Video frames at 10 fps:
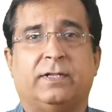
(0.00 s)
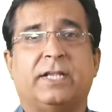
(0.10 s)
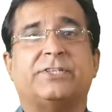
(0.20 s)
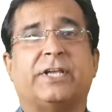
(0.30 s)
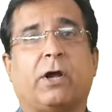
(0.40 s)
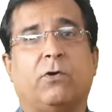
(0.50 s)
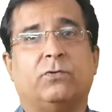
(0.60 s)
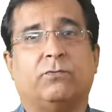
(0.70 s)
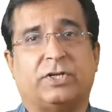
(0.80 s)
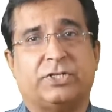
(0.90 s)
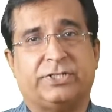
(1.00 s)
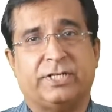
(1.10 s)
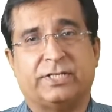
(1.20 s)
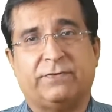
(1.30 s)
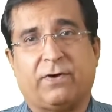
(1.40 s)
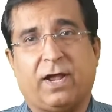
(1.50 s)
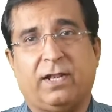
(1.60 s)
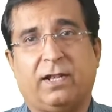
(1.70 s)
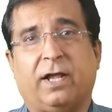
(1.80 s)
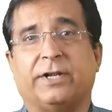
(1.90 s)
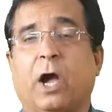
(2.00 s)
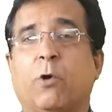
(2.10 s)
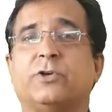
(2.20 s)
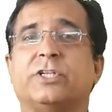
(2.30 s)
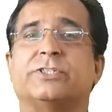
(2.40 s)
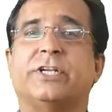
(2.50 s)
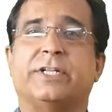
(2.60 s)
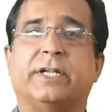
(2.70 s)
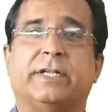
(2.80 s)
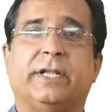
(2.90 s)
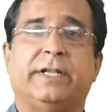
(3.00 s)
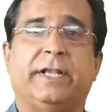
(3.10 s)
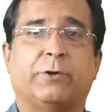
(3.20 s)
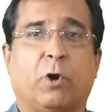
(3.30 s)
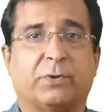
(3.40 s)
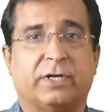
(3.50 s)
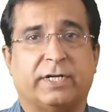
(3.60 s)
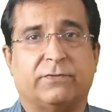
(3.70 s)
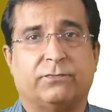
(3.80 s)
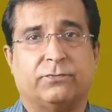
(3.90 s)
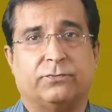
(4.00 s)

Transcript: Let's check out what is GSD file and how it is written and incorporated